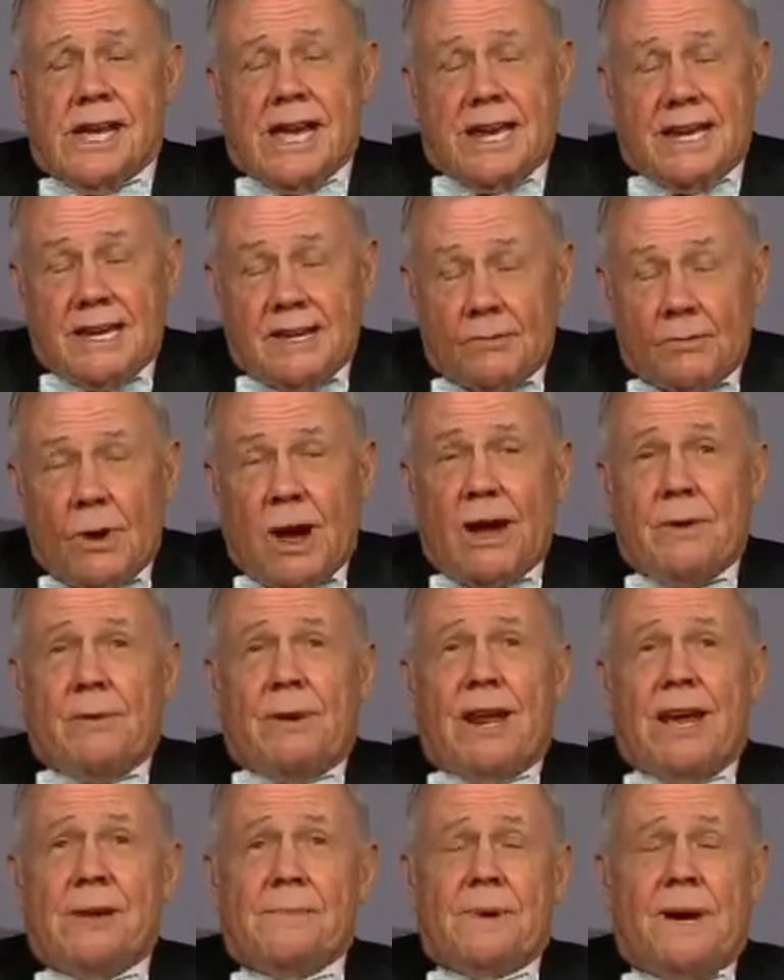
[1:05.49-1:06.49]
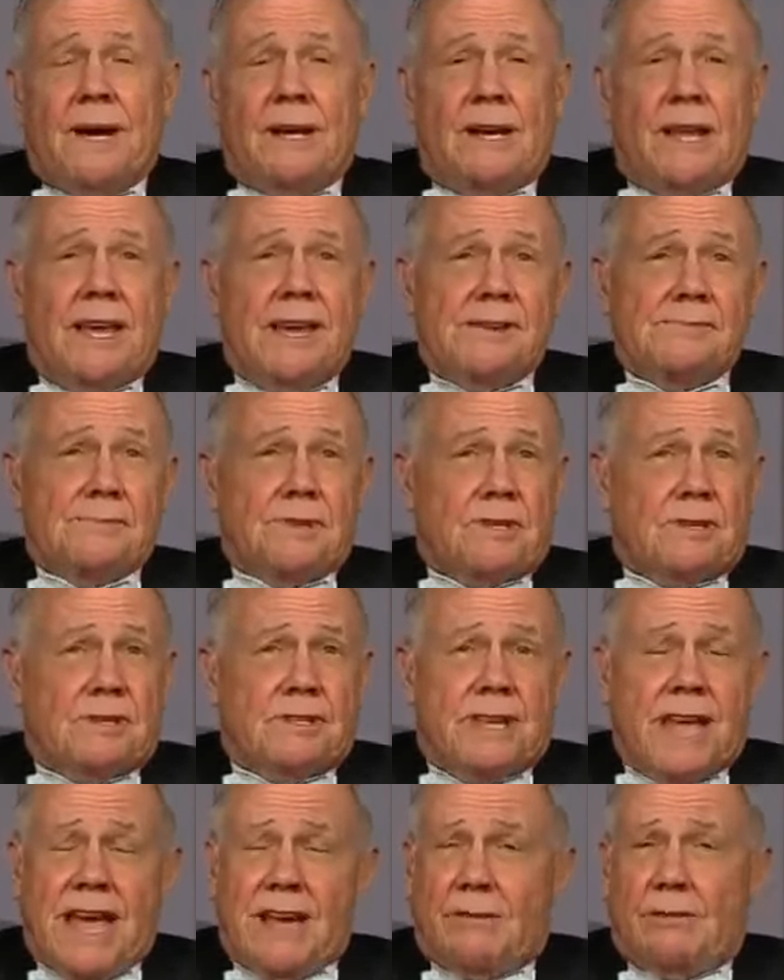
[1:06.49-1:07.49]
And why would I buy land?
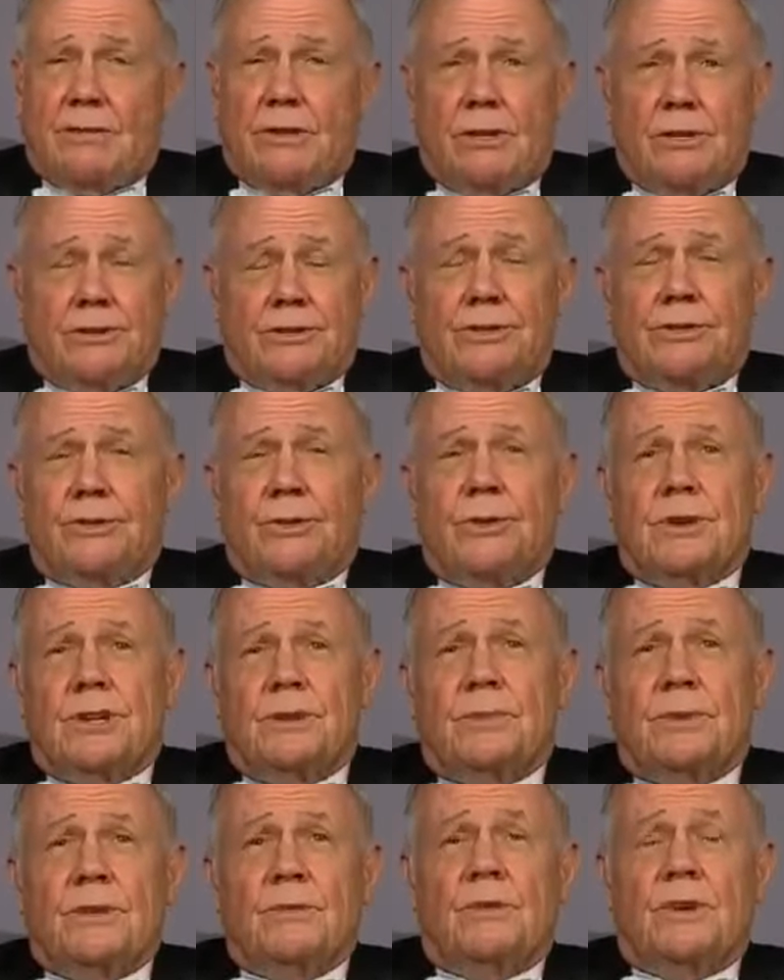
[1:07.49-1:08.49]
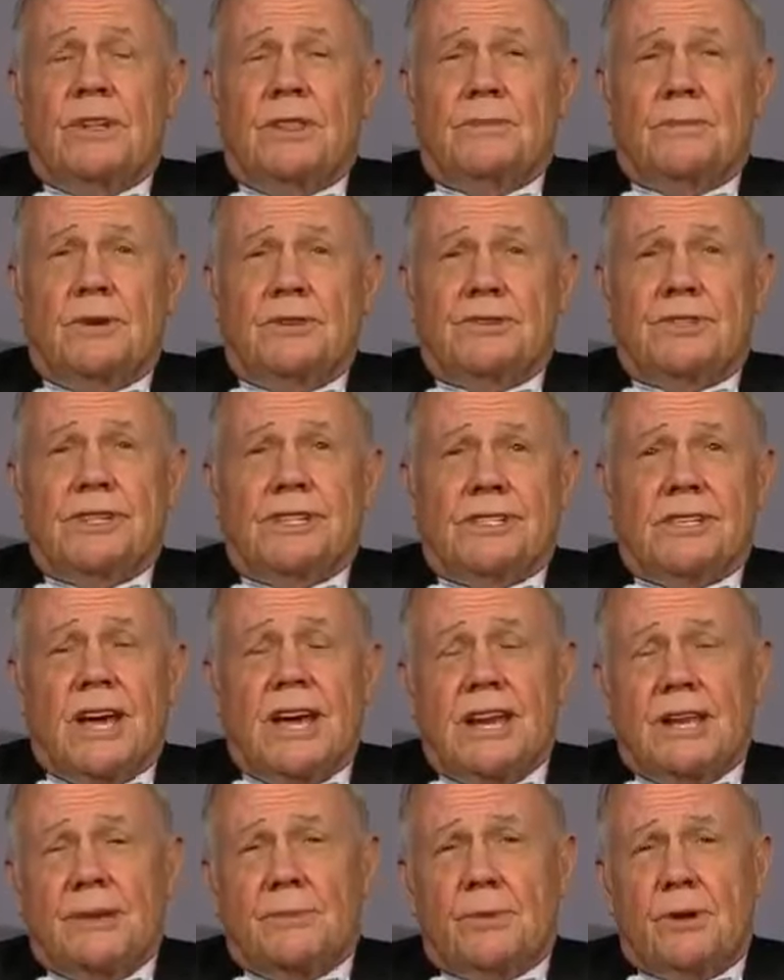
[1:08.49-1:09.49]
Because agriculture is going to be one of the most
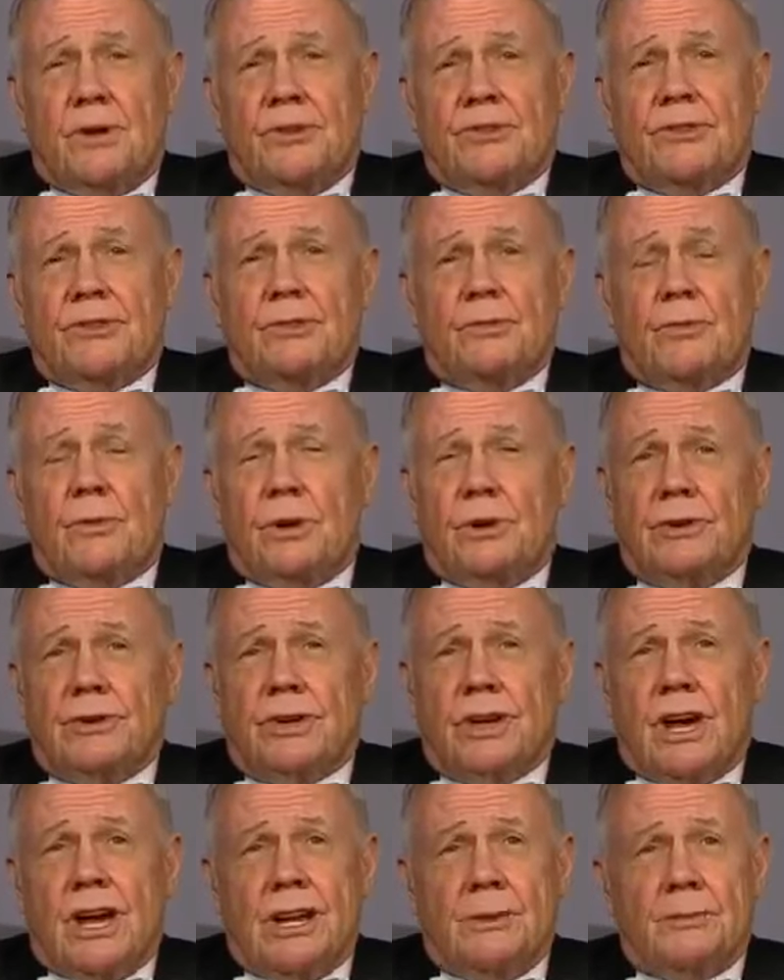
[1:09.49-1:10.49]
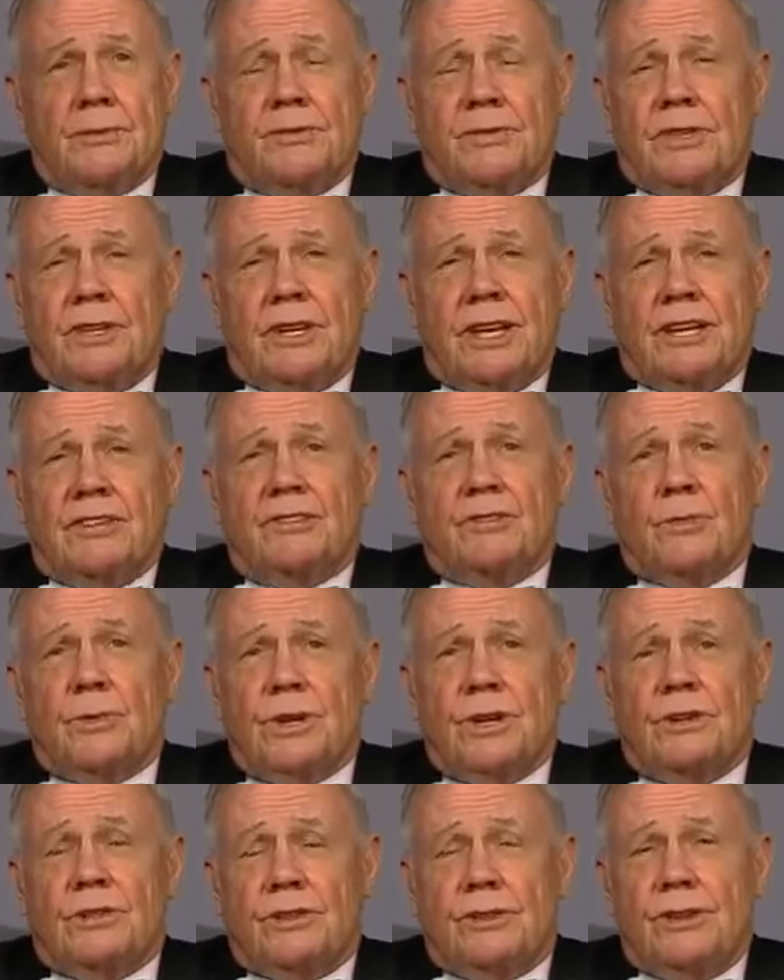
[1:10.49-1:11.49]
exciting parts of the world economy for the next
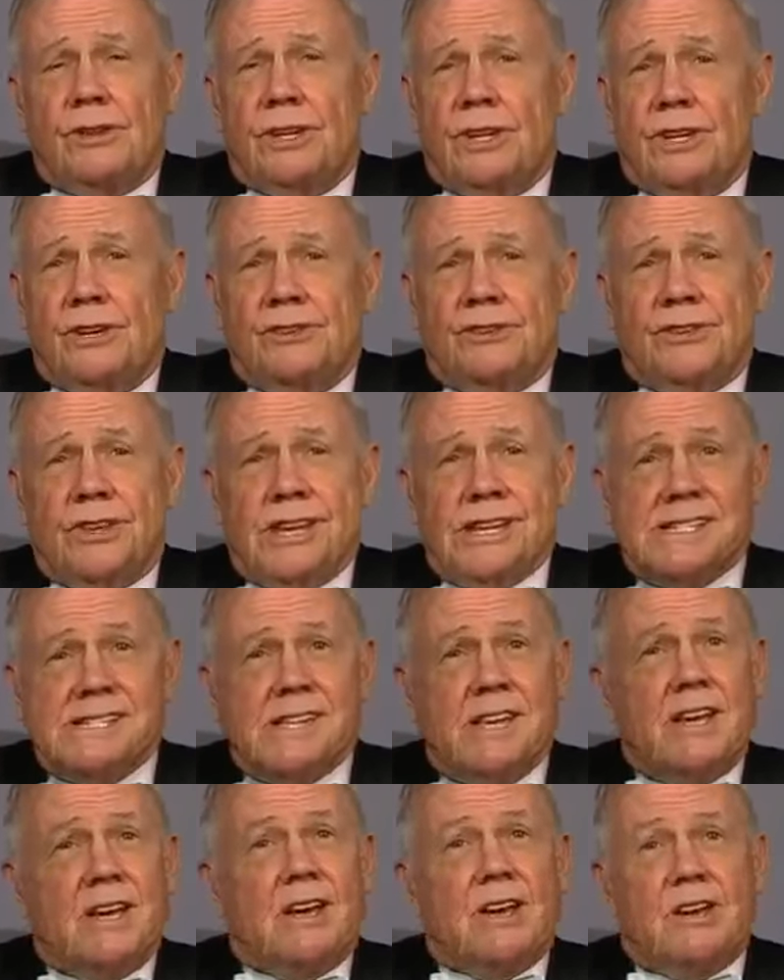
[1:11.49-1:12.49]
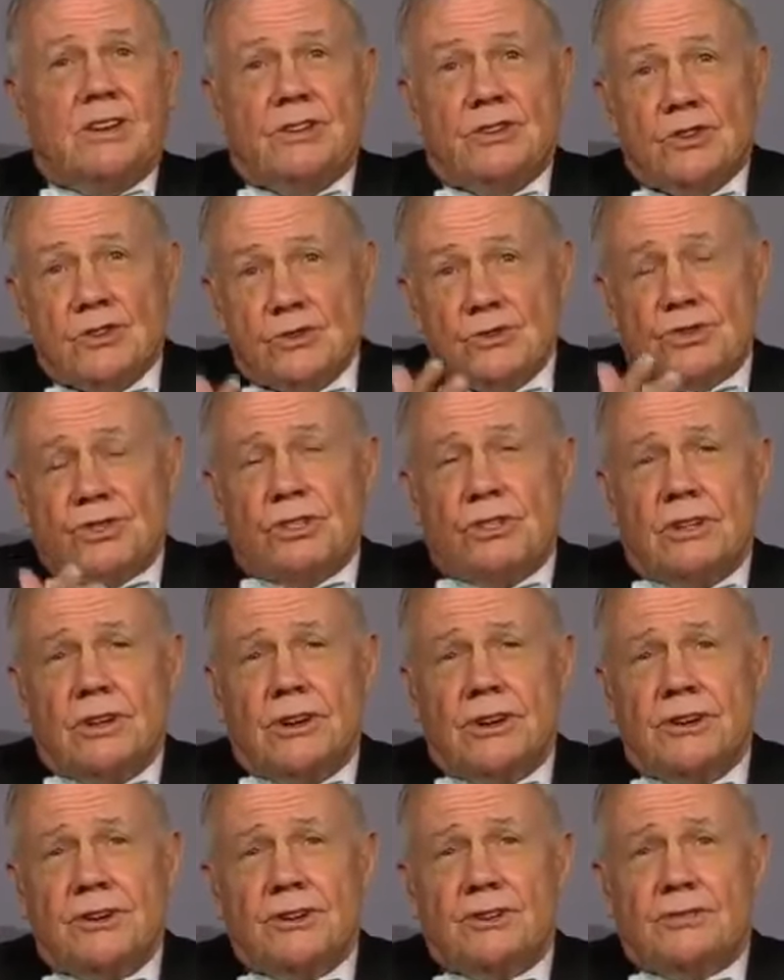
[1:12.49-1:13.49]
20 or 30 years, Dagan. You should
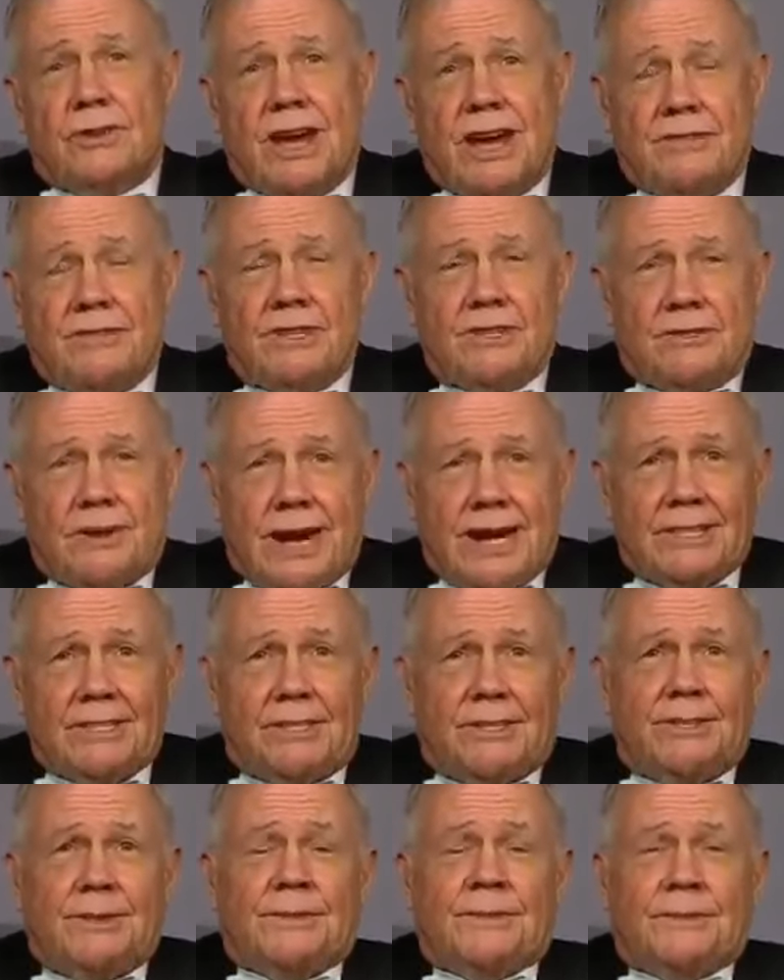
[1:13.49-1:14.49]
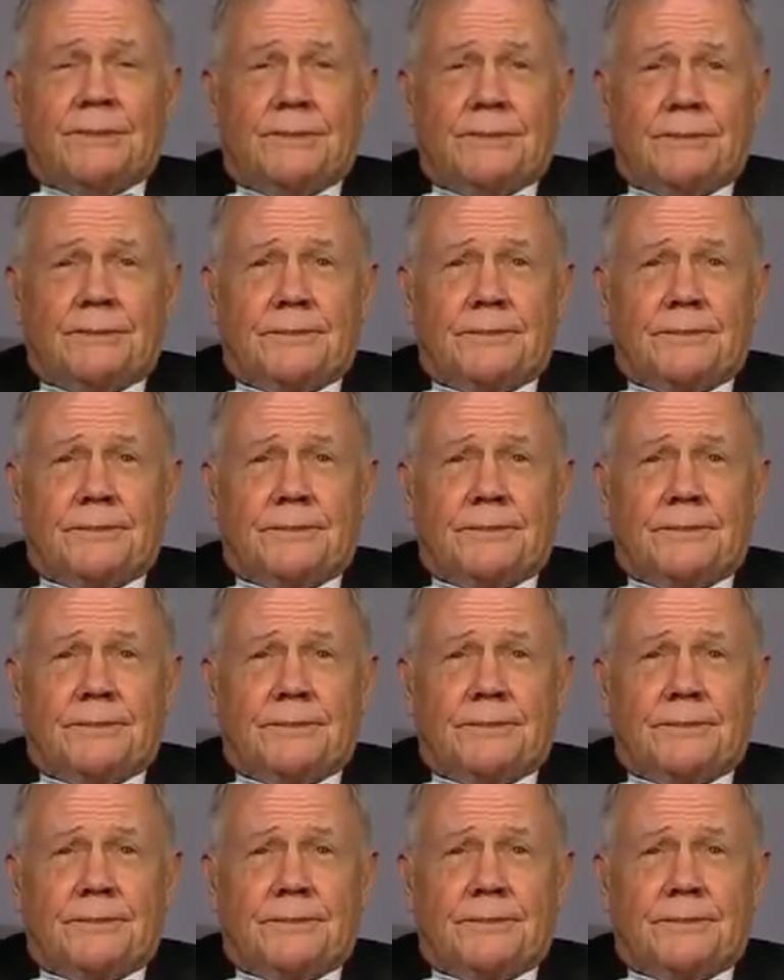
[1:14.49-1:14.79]
learn to drive a tractor.